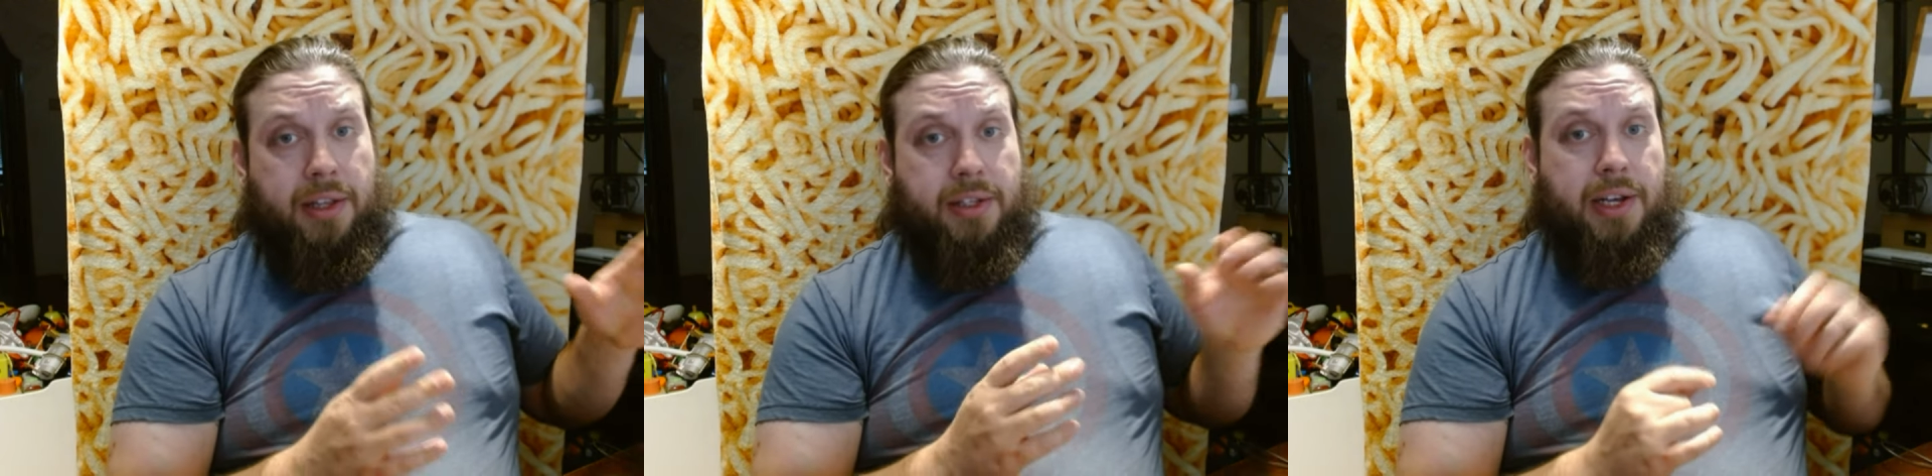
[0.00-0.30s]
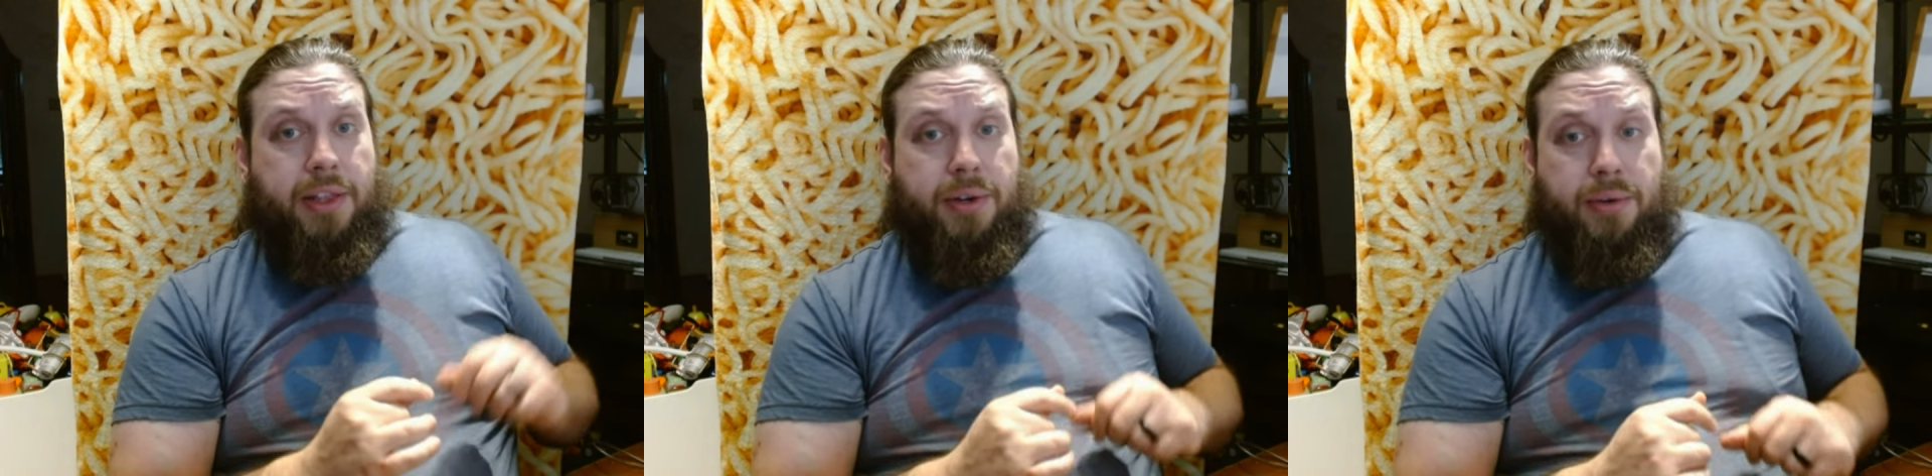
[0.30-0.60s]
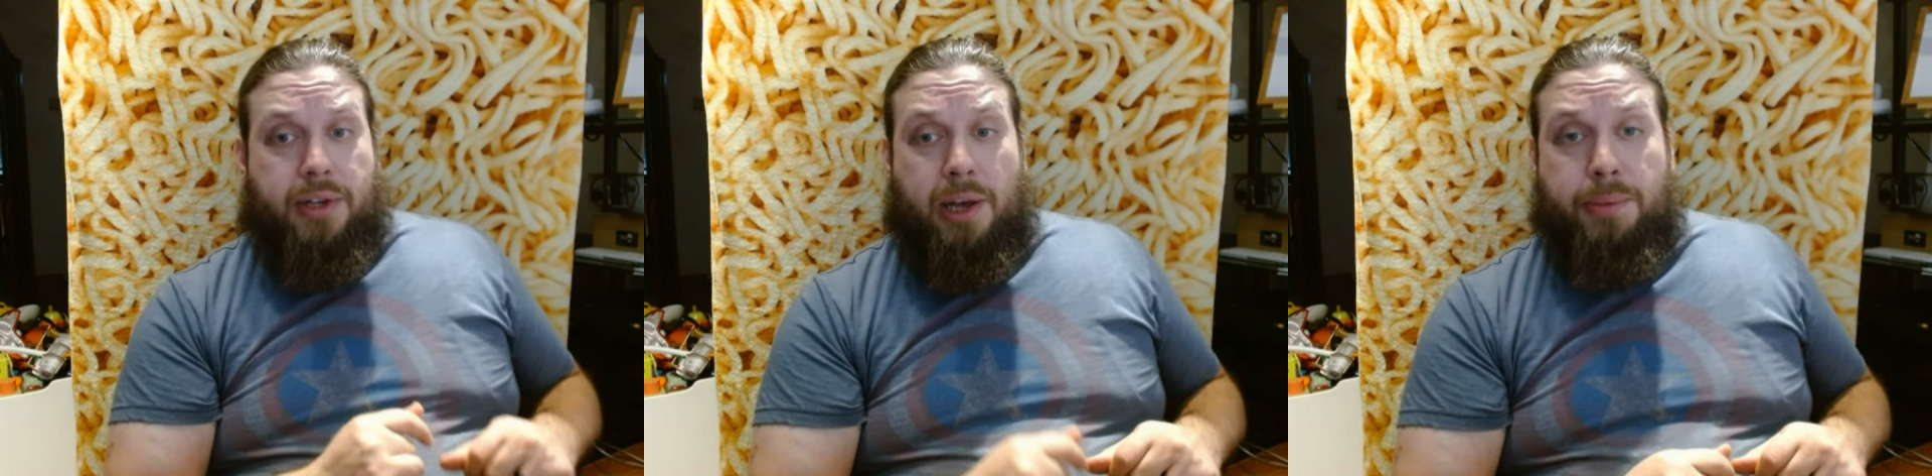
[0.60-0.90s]
inside
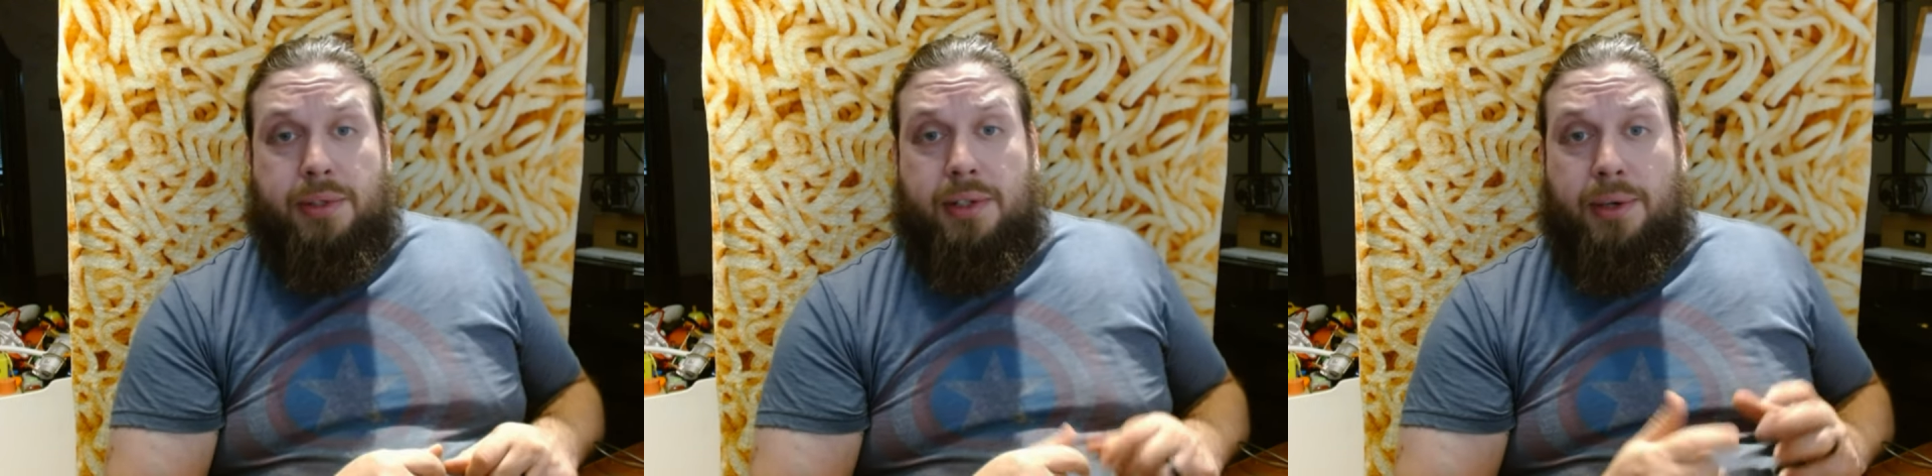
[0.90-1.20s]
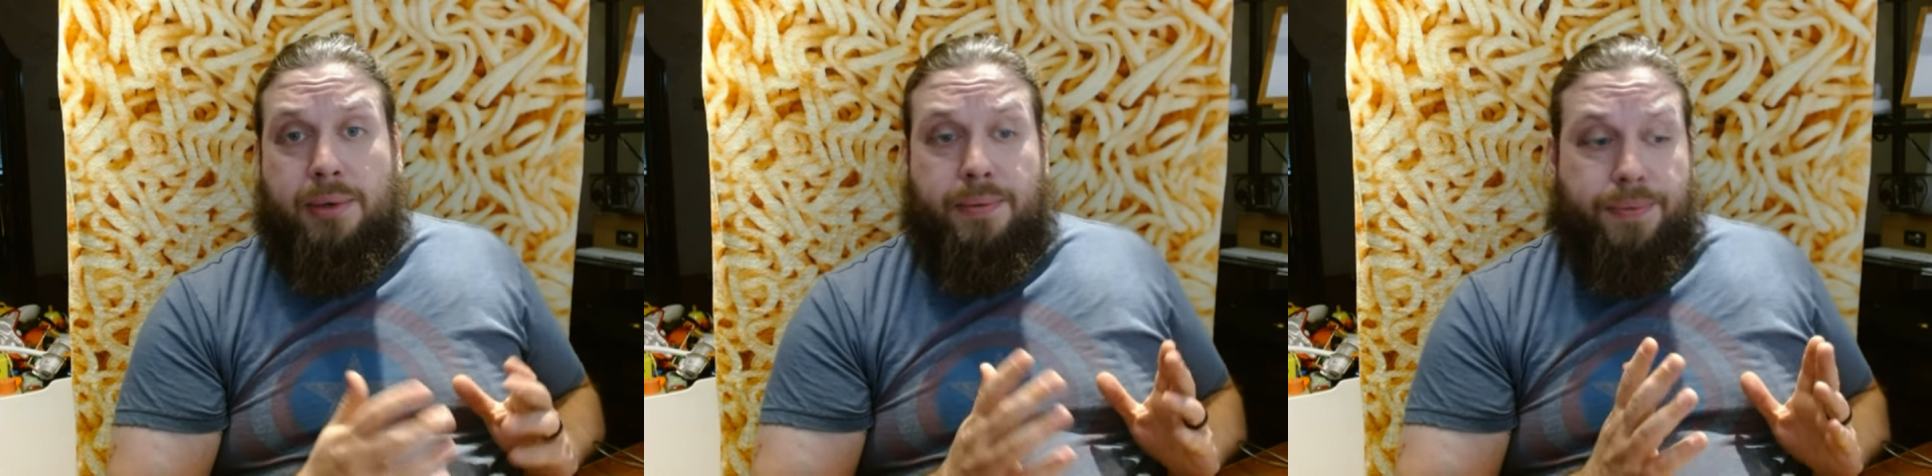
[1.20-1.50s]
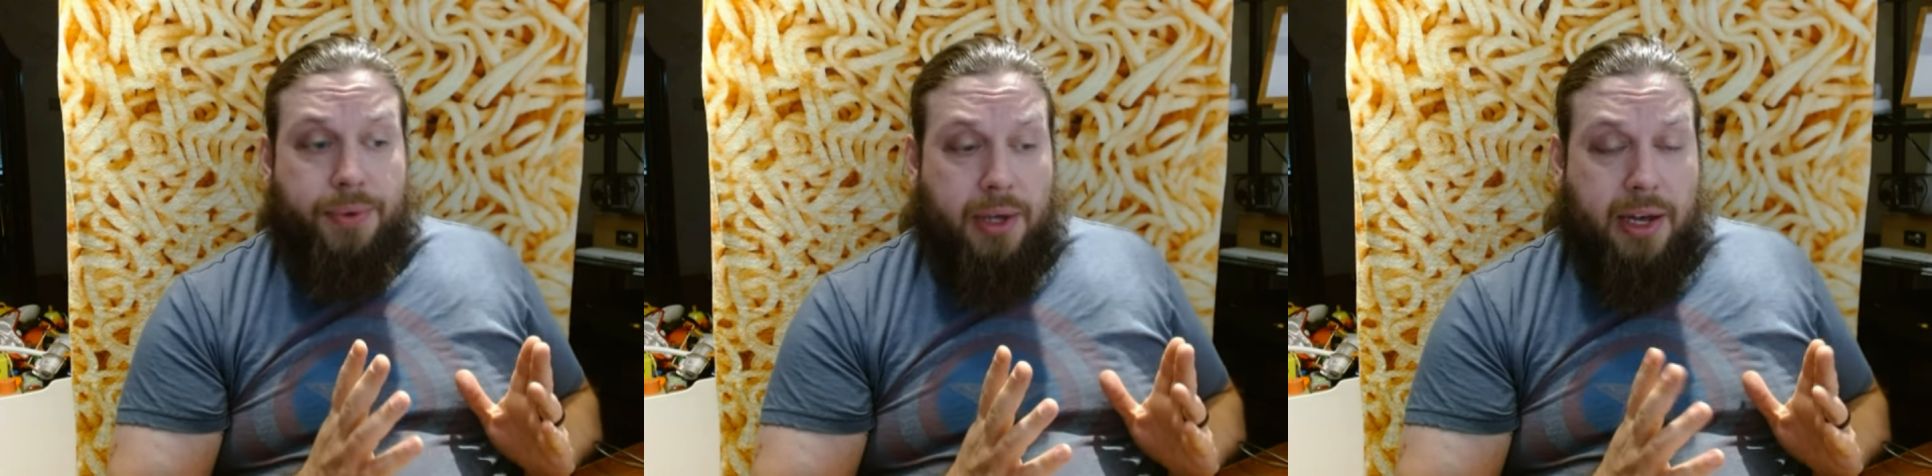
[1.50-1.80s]
their own cups,
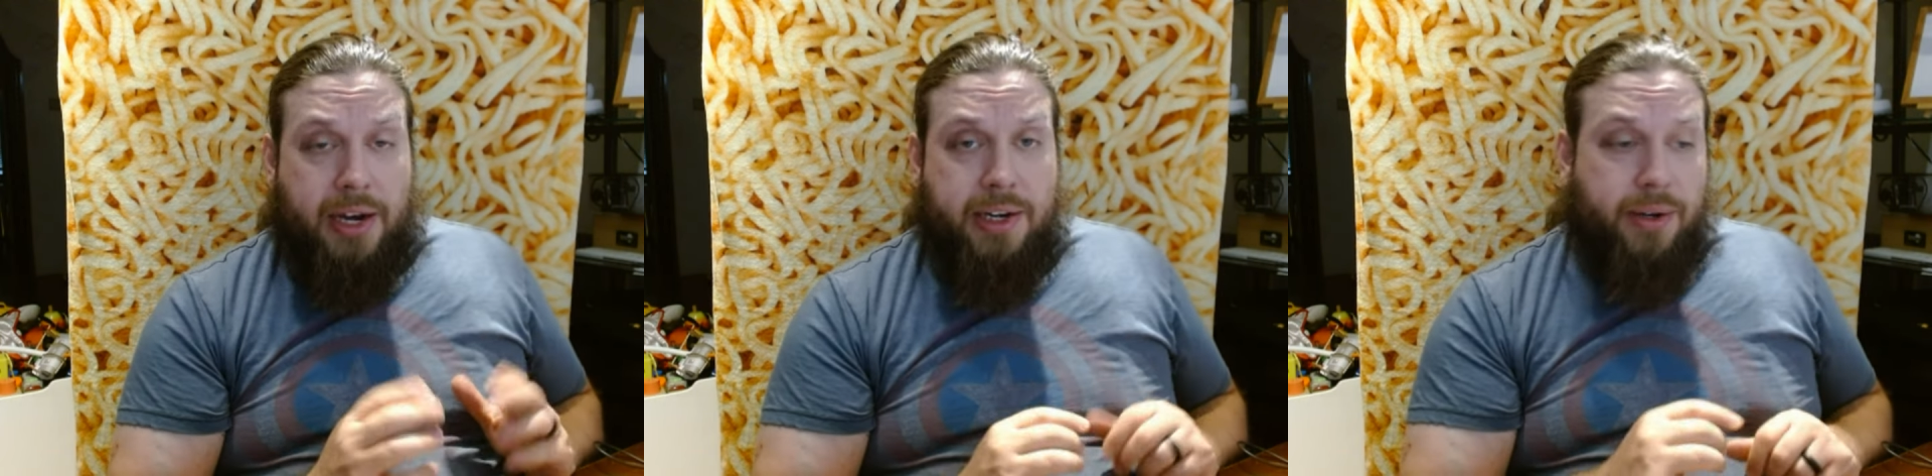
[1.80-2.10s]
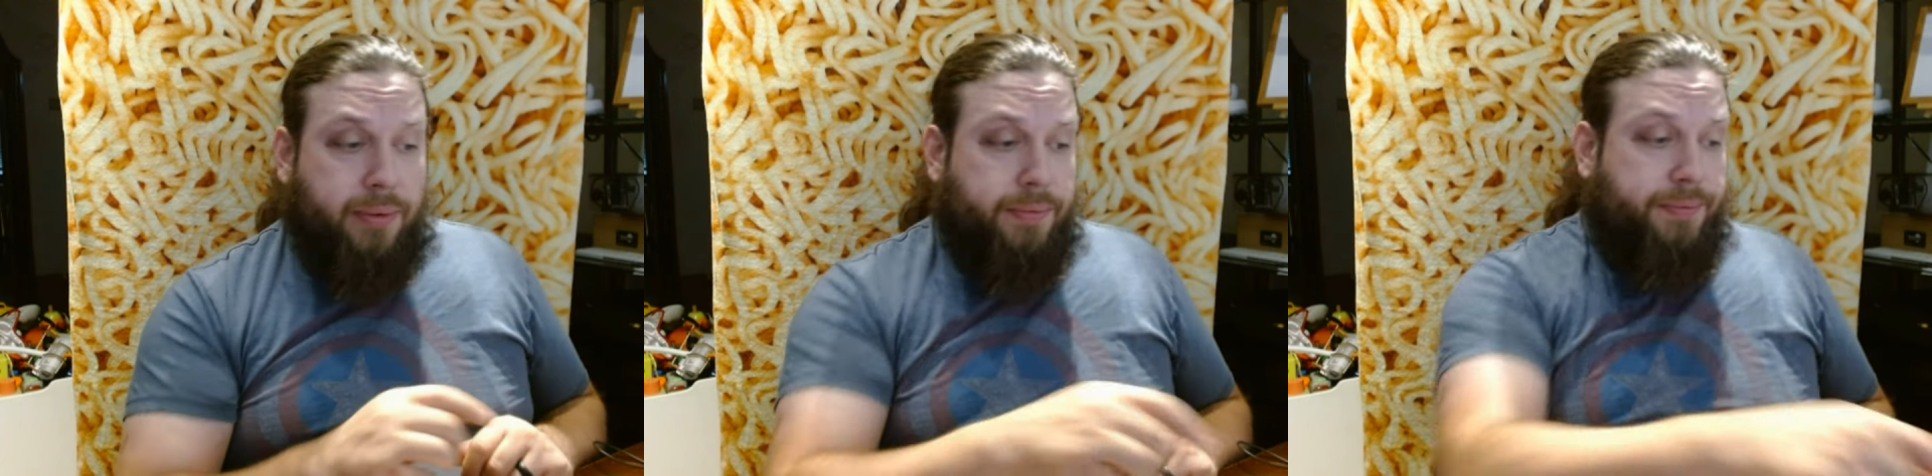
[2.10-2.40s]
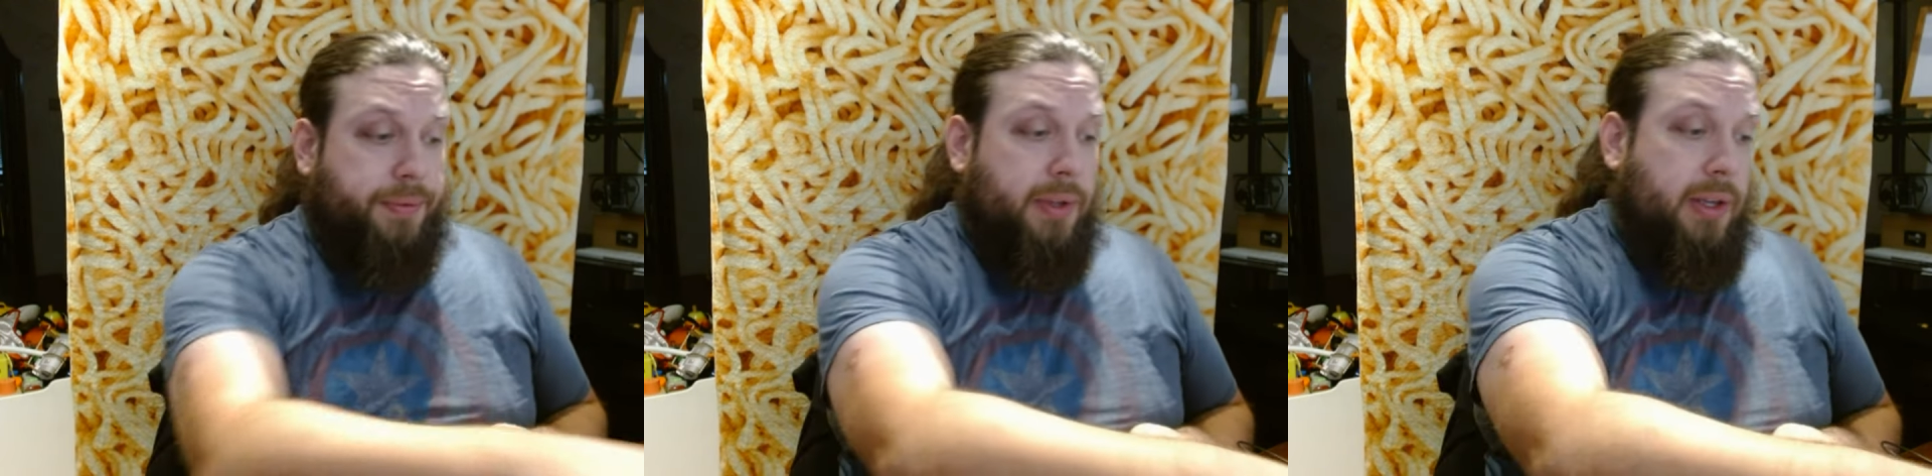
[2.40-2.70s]
so I know
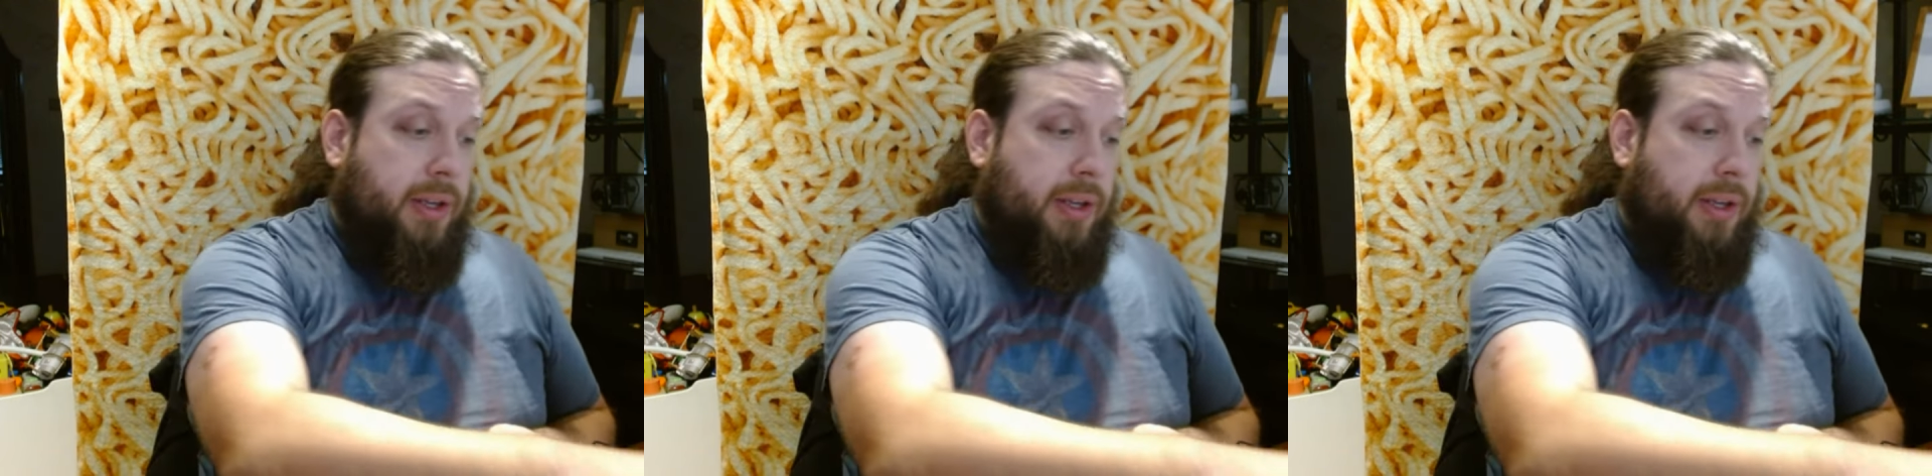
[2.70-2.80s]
